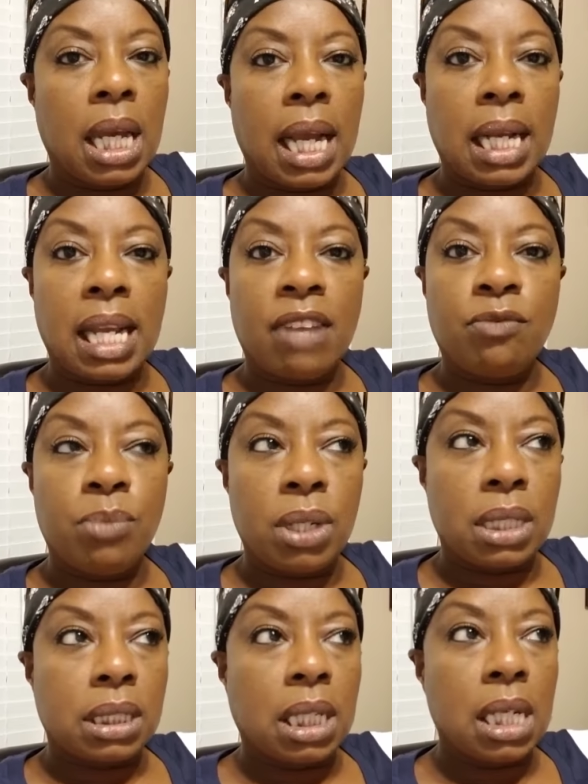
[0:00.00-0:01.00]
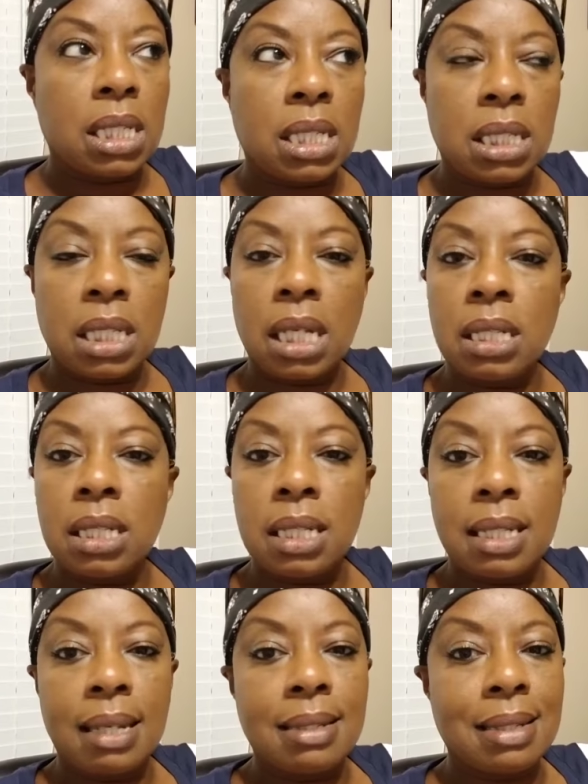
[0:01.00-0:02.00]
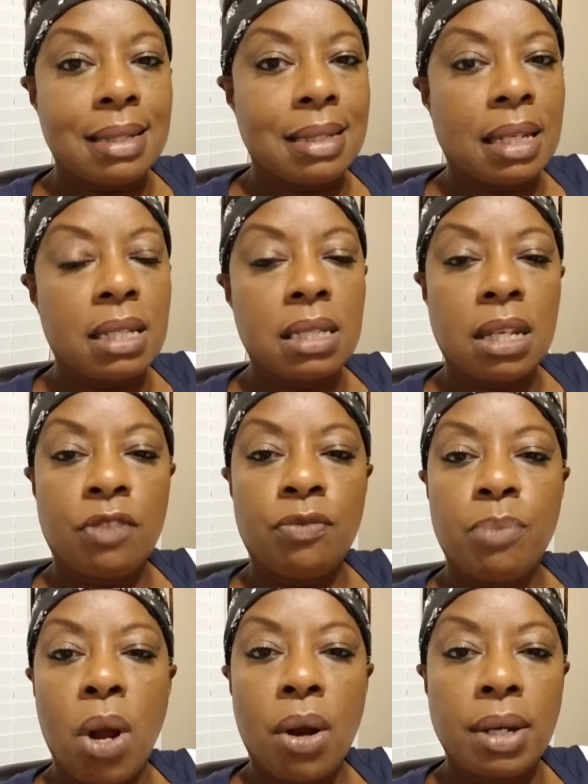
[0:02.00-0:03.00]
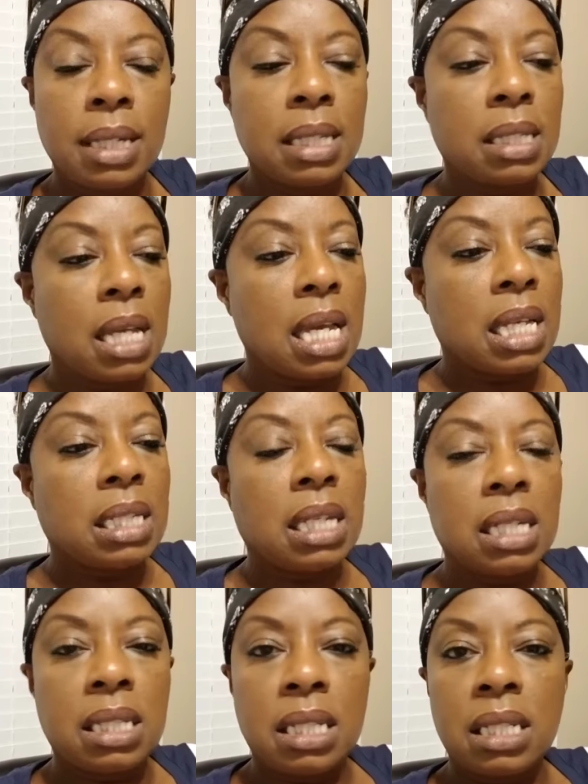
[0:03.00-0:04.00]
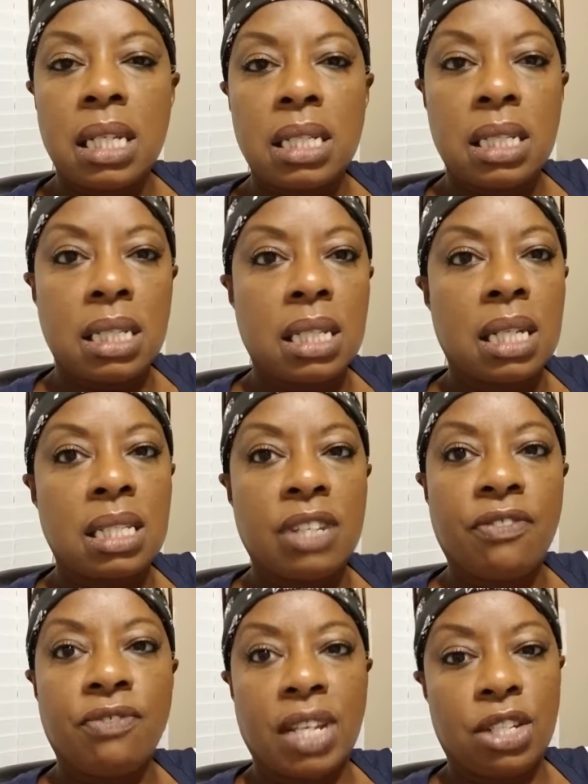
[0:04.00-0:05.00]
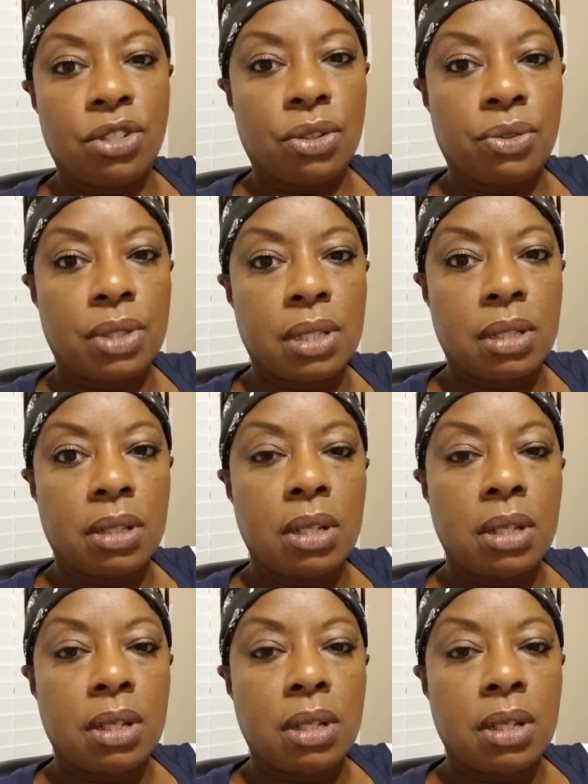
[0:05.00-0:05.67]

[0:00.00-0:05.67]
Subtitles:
And I've booked tons and tons and tons and tons of parties, tons and tons and tons of facials.